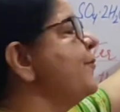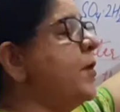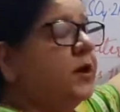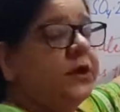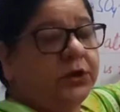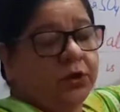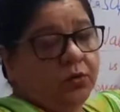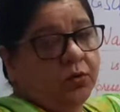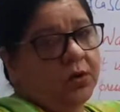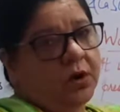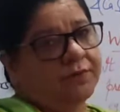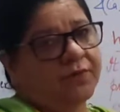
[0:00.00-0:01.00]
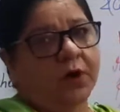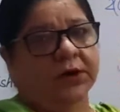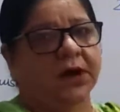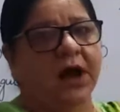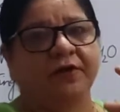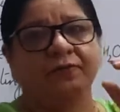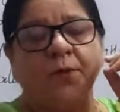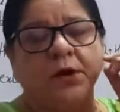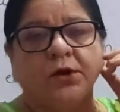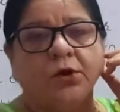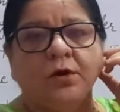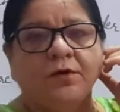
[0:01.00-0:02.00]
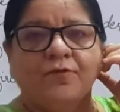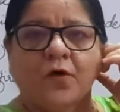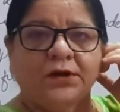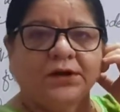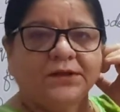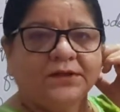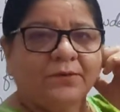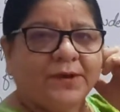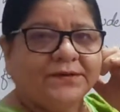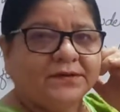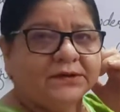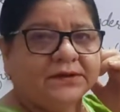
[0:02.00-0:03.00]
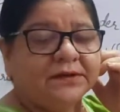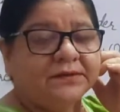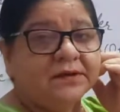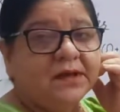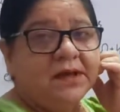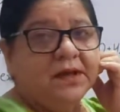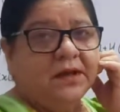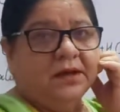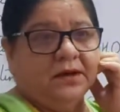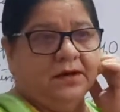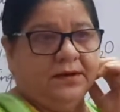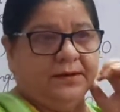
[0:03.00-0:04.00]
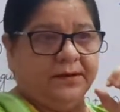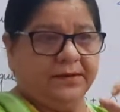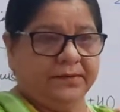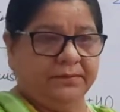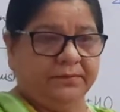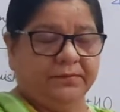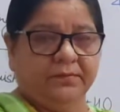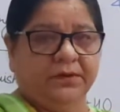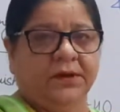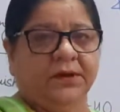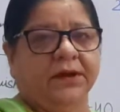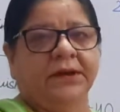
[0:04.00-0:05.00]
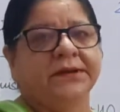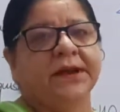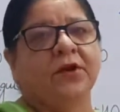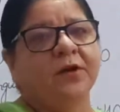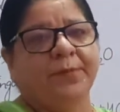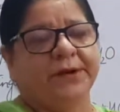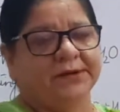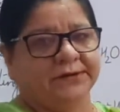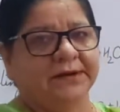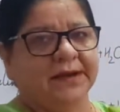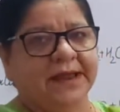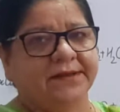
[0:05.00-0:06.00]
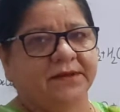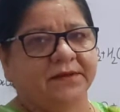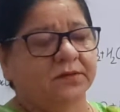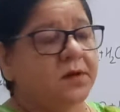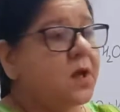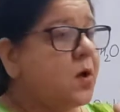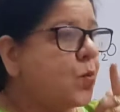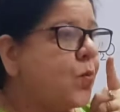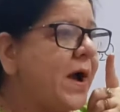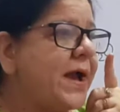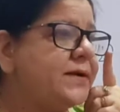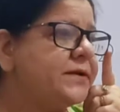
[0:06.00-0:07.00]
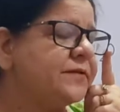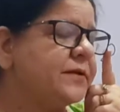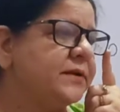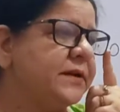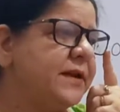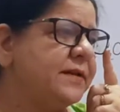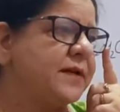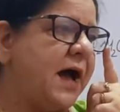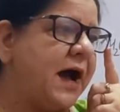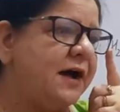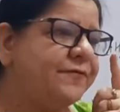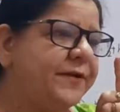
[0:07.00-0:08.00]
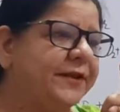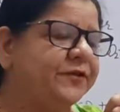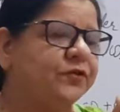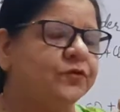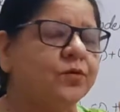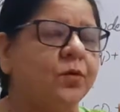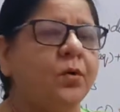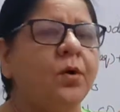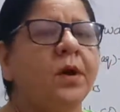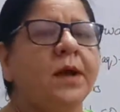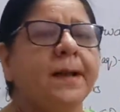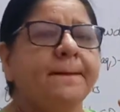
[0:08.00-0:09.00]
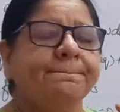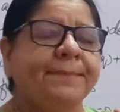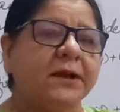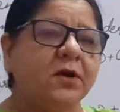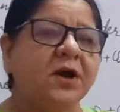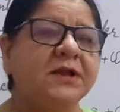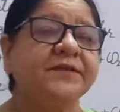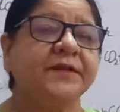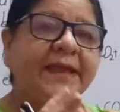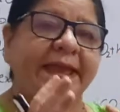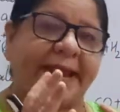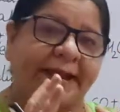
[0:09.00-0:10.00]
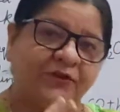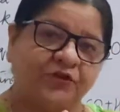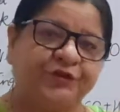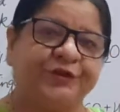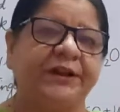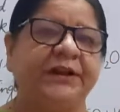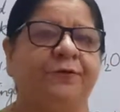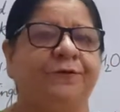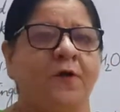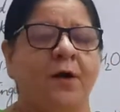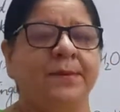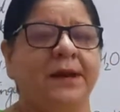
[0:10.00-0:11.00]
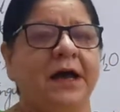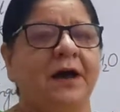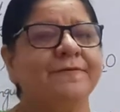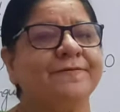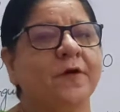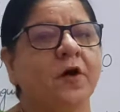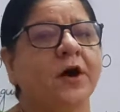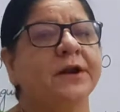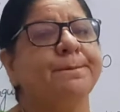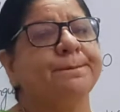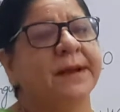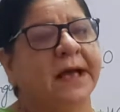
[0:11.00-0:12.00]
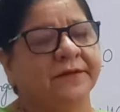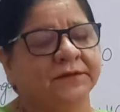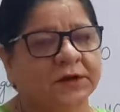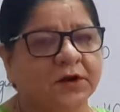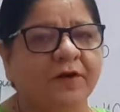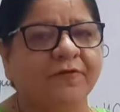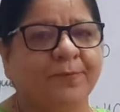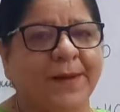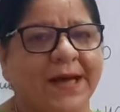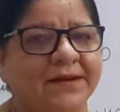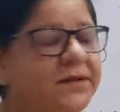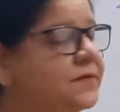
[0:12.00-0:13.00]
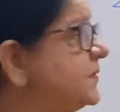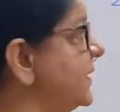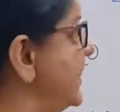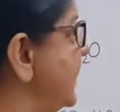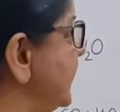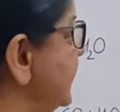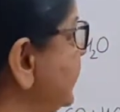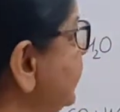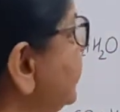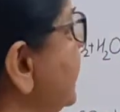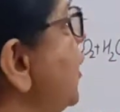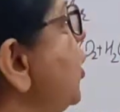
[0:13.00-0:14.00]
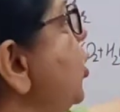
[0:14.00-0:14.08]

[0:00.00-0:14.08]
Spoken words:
molecule of water? Half molecule of water, otherwise it is it cannot be written like this. Why it is written as half H2O? Because actual formula for plaster of Paris is